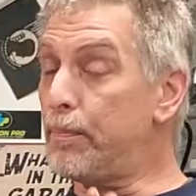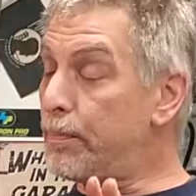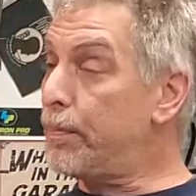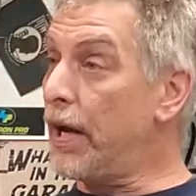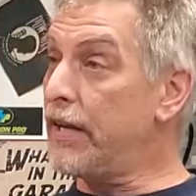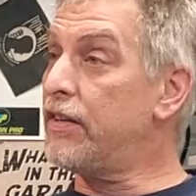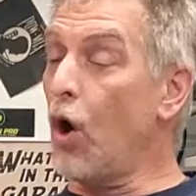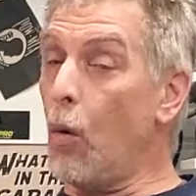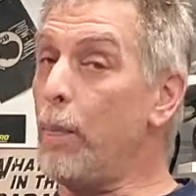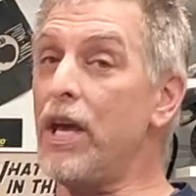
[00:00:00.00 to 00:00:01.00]
But
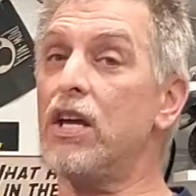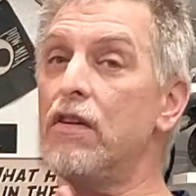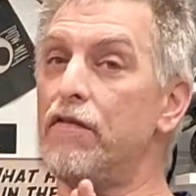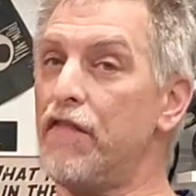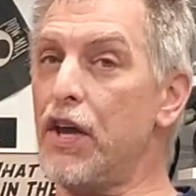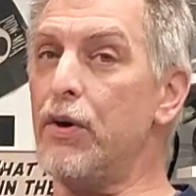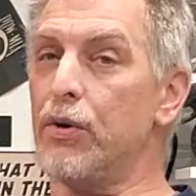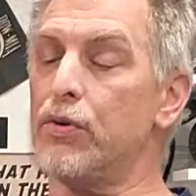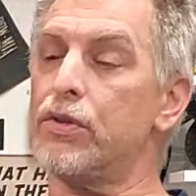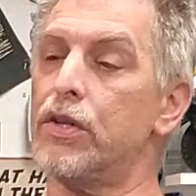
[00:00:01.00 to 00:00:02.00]
don't be
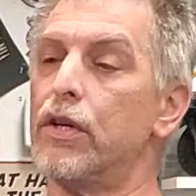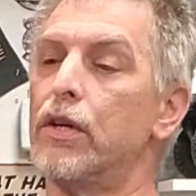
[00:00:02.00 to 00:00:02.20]
confused.